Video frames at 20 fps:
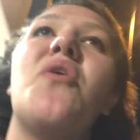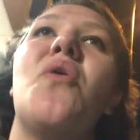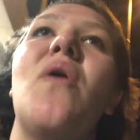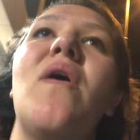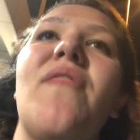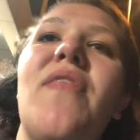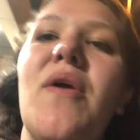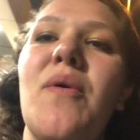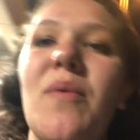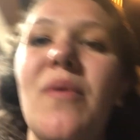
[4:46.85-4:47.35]
The
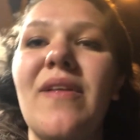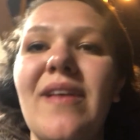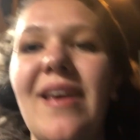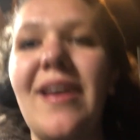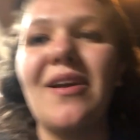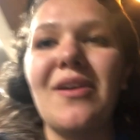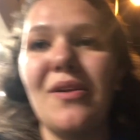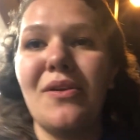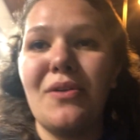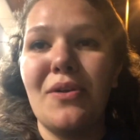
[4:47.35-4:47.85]
only thing really
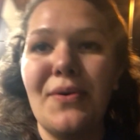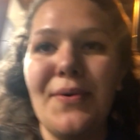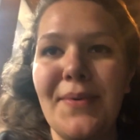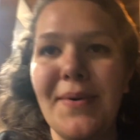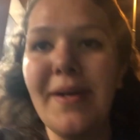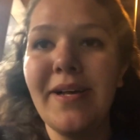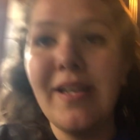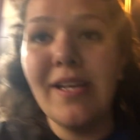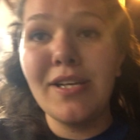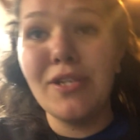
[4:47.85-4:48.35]
here to
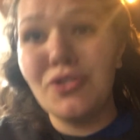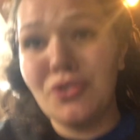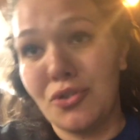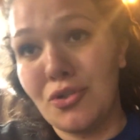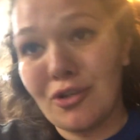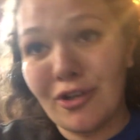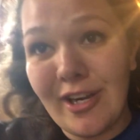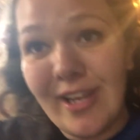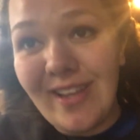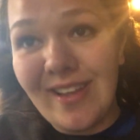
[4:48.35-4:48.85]
do is
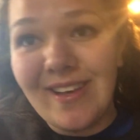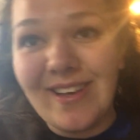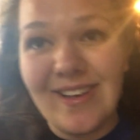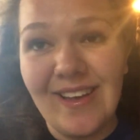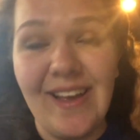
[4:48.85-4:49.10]
drink,